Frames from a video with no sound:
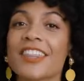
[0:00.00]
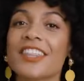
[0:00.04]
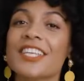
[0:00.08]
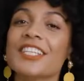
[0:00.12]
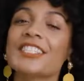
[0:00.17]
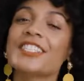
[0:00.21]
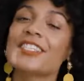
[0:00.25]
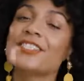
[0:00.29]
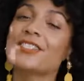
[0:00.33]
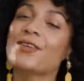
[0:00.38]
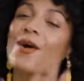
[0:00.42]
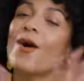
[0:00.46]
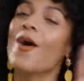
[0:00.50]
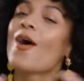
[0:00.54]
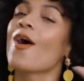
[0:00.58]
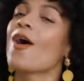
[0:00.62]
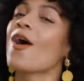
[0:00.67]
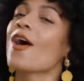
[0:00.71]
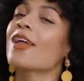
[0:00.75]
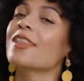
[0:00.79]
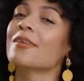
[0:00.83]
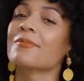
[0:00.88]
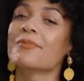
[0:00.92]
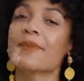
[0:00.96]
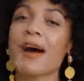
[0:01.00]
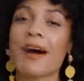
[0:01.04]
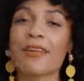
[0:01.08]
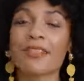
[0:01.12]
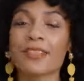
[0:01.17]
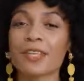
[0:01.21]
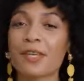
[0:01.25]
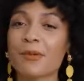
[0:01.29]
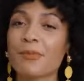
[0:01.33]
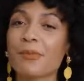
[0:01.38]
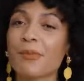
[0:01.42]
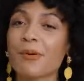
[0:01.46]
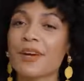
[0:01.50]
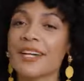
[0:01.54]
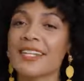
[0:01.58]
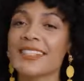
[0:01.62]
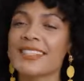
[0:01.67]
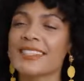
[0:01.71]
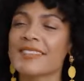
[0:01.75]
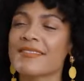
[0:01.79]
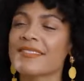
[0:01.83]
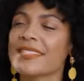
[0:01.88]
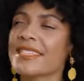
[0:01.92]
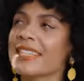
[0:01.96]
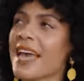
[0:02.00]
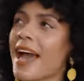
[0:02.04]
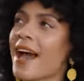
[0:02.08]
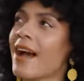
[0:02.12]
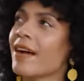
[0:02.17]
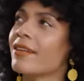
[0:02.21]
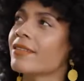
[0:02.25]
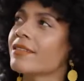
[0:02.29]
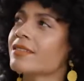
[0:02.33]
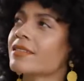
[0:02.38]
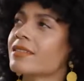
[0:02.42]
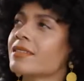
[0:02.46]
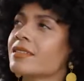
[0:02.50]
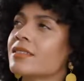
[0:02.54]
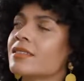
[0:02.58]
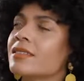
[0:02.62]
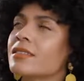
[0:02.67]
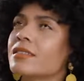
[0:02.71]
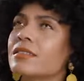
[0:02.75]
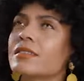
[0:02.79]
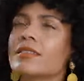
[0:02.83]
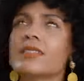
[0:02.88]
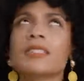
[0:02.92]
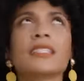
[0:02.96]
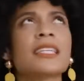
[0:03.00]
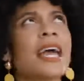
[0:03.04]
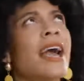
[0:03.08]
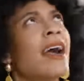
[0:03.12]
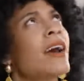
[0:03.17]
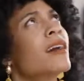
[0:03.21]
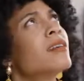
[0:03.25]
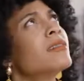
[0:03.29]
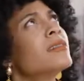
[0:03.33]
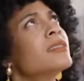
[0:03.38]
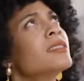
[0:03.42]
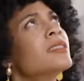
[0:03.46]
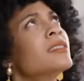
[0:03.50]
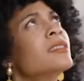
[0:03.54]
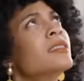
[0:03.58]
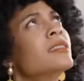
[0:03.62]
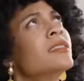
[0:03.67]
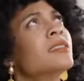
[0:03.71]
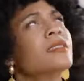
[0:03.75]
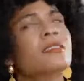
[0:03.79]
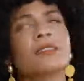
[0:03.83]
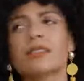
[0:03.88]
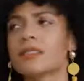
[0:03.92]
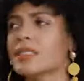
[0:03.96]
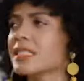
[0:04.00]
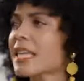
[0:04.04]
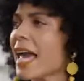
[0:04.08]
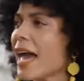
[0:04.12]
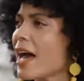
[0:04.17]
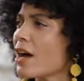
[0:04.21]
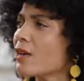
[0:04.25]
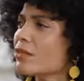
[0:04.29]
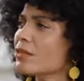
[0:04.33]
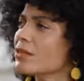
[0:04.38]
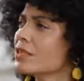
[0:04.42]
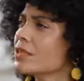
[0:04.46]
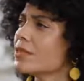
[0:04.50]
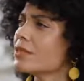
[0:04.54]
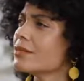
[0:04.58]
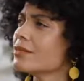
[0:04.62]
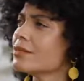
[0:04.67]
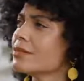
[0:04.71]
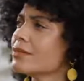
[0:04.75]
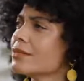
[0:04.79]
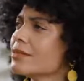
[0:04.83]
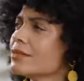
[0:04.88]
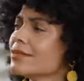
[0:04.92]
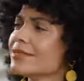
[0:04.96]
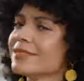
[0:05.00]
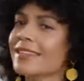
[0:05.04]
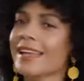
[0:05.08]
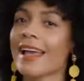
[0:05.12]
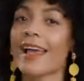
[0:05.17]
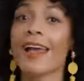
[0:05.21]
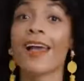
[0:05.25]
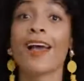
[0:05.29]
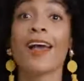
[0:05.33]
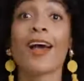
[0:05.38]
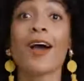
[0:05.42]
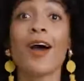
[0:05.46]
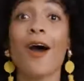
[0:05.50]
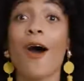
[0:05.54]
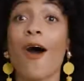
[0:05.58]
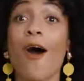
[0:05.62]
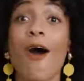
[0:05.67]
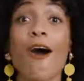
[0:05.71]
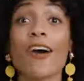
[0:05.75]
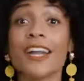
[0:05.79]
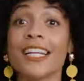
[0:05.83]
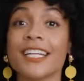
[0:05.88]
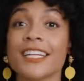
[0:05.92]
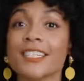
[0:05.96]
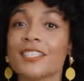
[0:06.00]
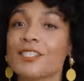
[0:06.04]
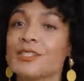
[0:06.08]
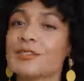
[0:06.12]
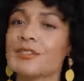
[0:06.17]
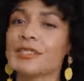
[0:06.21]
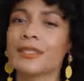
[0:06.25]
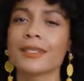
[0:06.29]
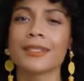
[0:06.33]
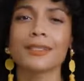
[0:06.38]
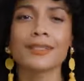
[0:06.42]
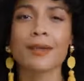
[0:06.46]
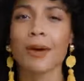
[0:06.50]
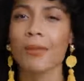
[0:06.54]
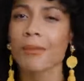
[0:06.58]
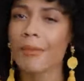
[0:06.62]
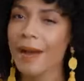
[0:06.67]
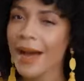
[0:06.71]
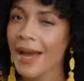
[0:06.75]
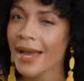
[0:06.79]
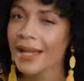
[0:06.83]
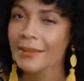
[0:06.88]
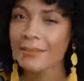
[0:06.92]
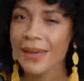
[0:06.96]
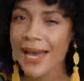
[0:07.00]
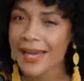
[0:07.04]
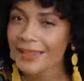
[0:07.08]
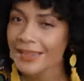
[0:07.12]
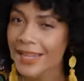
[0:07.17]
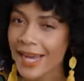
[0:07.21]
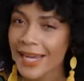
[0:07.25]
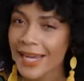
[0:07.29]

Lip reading: This is all about the importance of sound. Sound? Audience usually don't mind bad